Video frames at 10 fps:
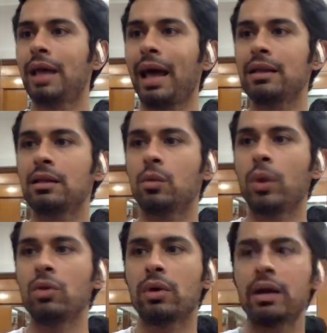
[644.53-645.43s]
that,
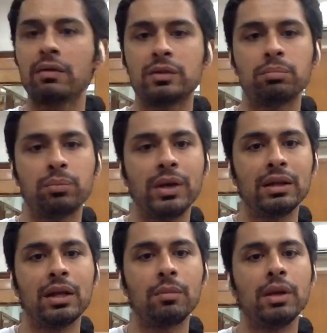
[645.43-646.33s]
when you kind of
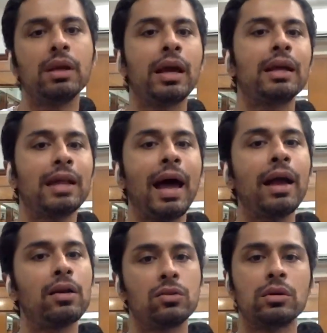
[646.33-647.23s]
bring them in like
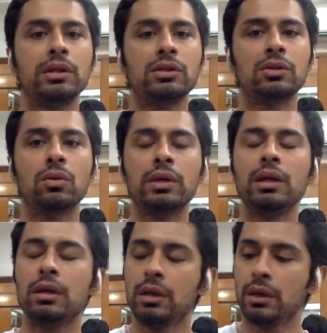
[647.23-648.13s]
that, really
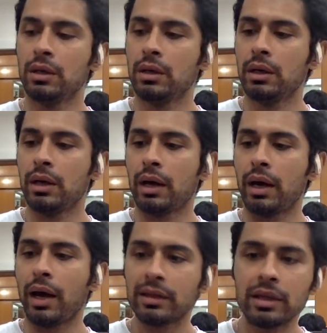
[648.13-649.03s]
slowly,
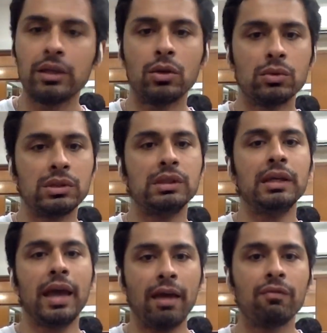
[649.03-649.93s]
I think you
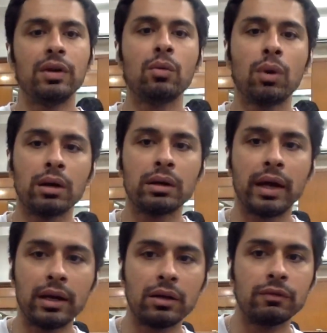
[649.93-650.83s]
see everyone
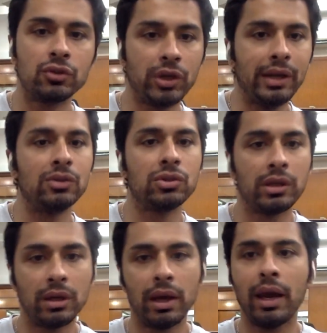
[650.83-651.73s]
kind of
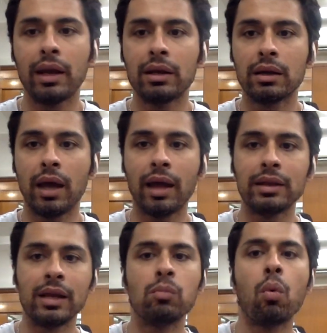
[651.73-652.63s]
changing, and
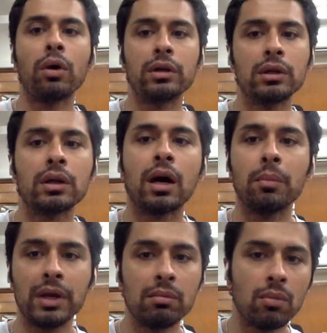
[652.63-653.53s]
they want to
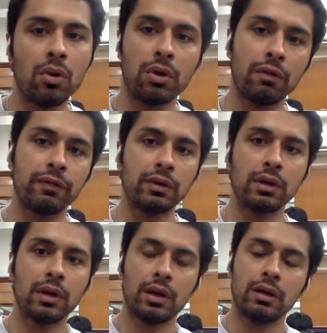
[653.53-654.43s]
come in more often.
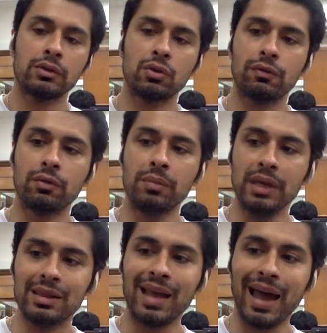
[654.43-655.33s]
So for
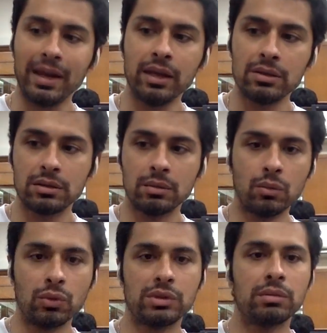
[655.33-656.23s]
me, that is the
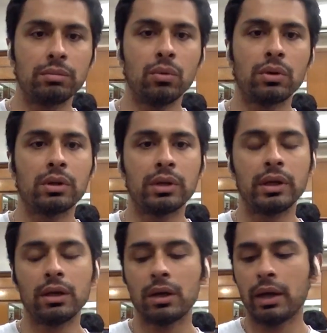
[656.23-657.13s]
most important
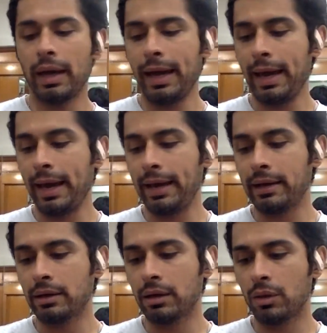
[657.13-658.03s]
thing. And